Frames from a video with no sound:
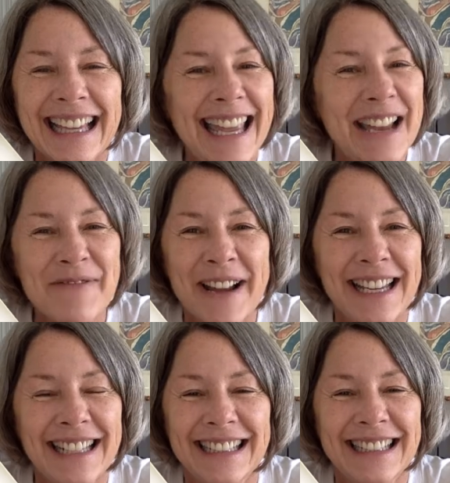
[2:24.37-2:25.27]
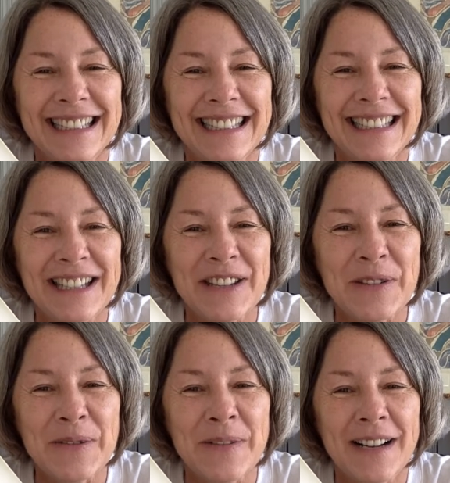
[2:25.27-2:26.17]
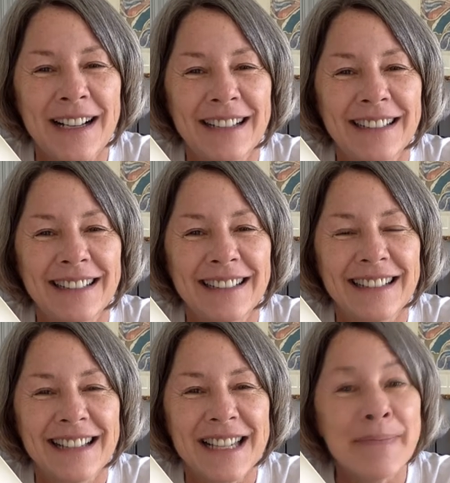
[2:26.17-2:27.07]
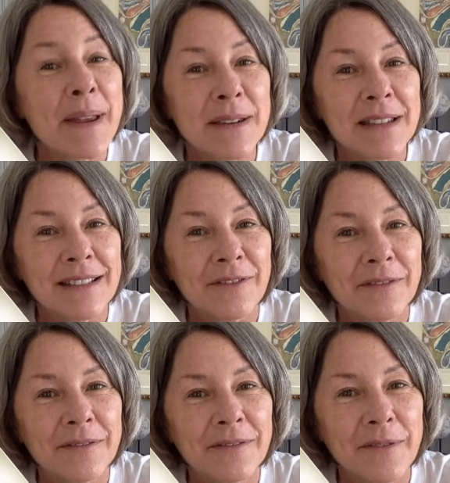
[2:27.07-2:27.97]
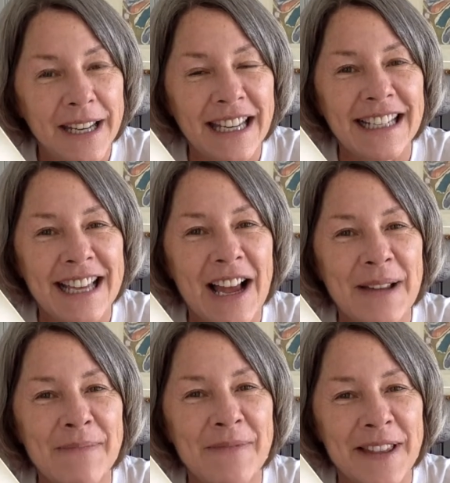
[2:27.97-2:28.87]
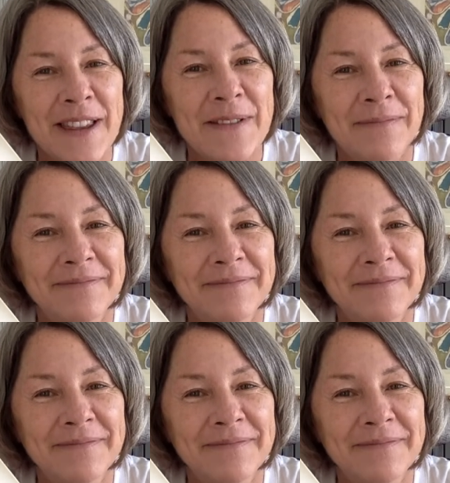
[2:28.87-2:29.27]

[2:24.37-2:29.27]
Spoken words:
Can't wait to spend reading time with you.